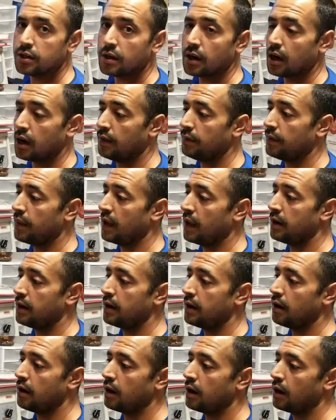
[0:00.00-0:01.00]
and then
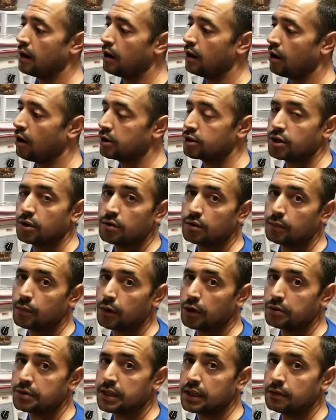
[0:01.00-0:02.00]
our total
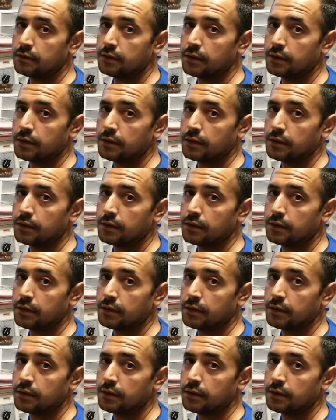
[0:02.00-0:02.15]
protein.